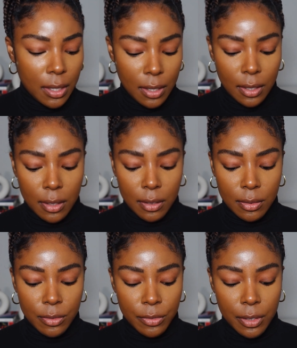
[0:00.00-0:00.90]

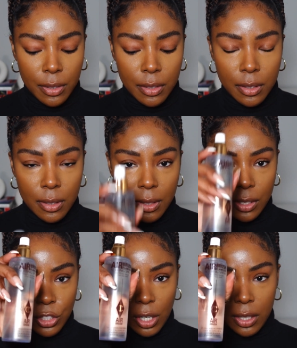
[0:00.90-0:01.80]
of the
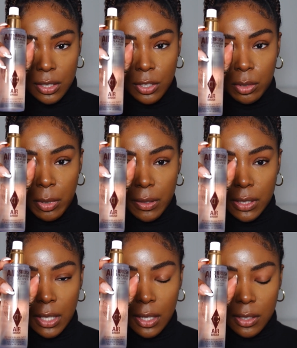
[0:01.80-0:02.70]
Charlotte Tilbury
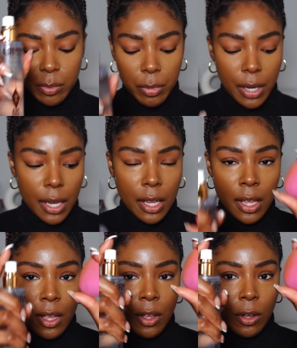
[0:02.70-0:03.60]
setting spray
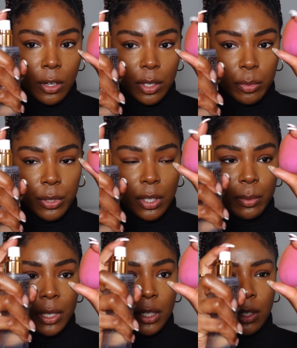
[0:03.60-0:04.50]
on a beauty
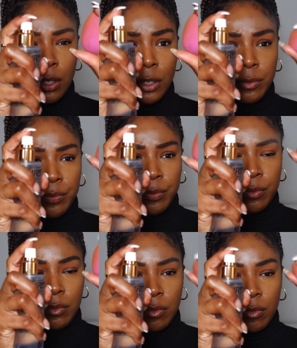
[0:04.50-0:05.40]
blender,
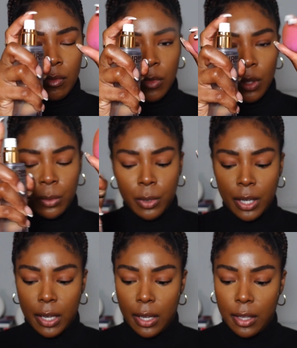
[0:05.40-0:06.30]
work
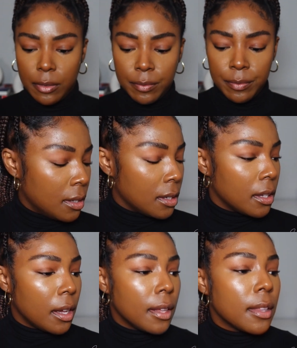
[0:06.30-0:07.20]
it in,
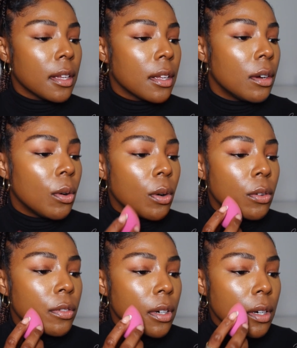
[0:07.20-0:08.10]
and then go
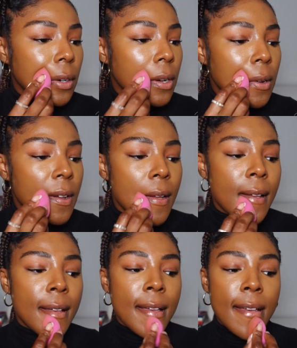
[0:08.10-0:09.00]
over
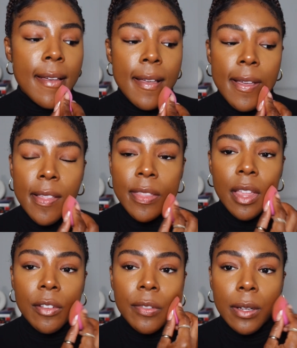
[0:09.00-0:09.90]
that
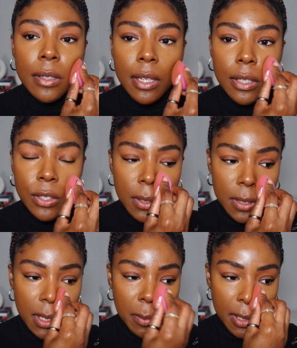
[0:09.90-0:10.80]
foundation
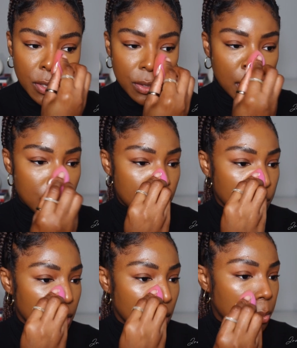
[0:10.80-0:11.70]
to make sure I just
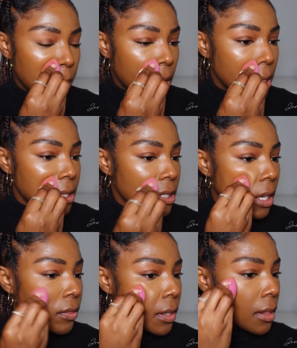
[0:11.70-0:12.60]
really press
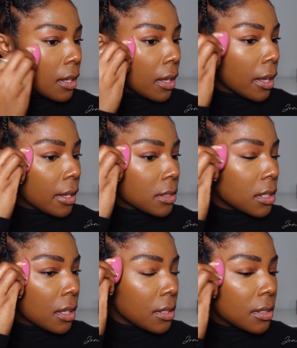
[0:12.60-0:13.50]
everything into
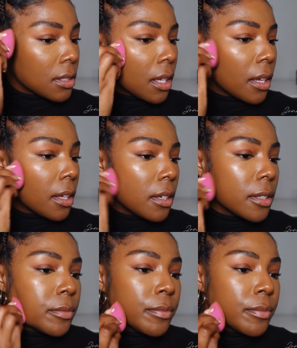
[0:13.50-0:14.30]
the skin.